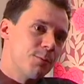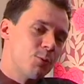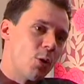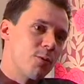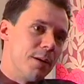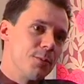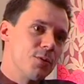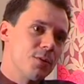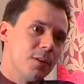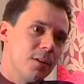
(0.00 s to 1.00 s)

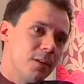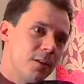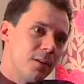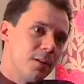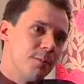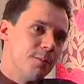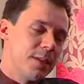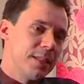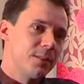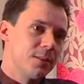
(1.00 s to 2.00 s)
programs are
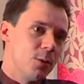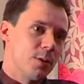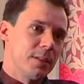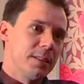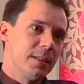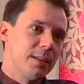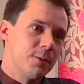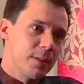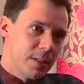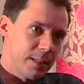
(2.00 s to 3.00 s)
made locally
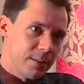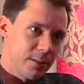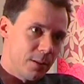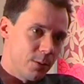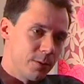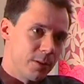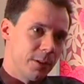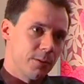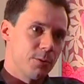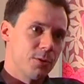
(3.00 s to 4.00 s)
and will get a local
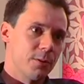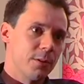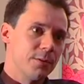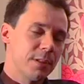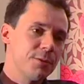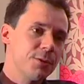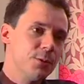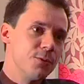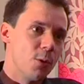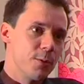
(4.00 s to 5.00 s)
title. So there are very
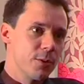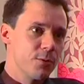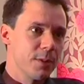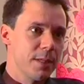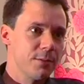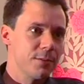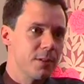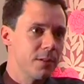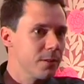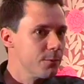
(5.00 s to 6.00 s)
few formats that will have
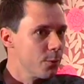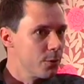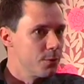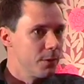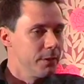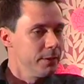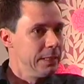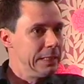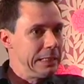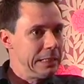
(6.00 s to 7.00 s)
like a worldwide
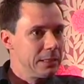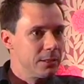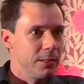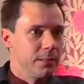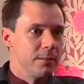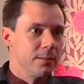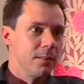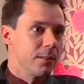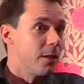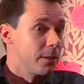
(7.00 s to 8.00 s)
title,
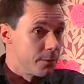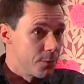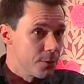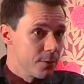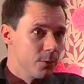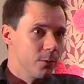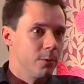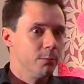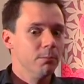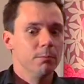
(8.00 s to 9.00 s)
like Idols
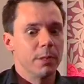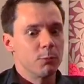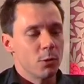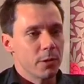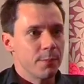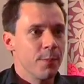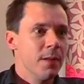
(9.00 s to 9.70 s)
or Big Brother.